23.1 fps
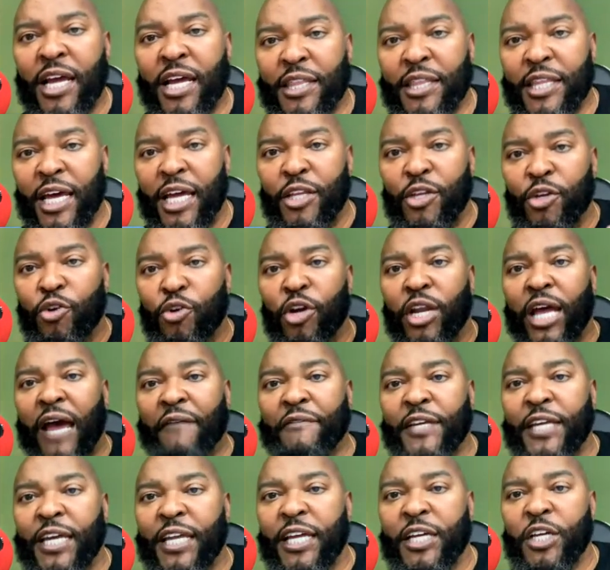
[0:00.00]
that you're going to have to
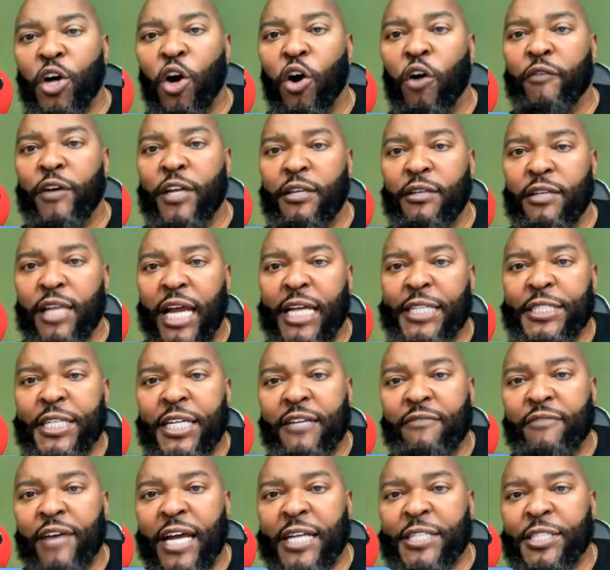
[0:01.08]
get a COVID-19
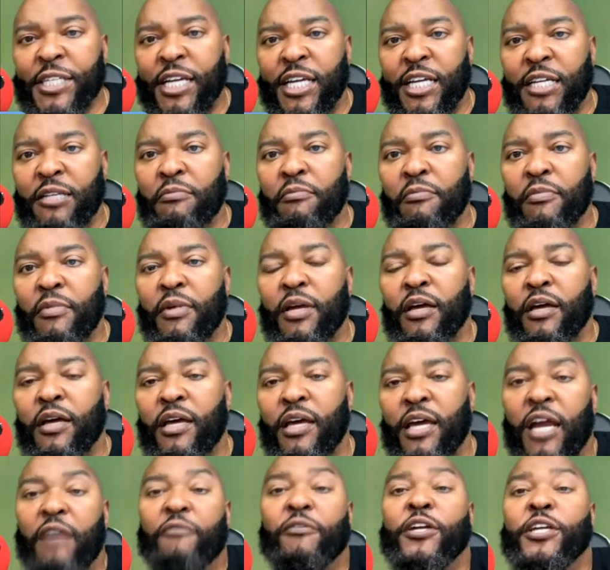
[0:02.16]
vaccine
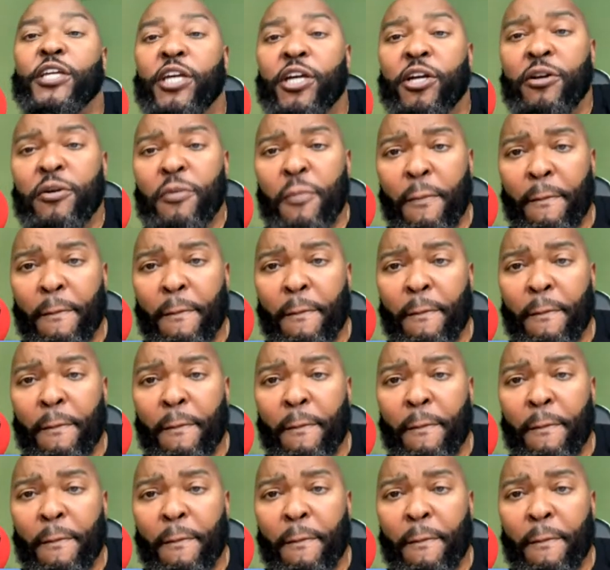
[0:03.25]
every year?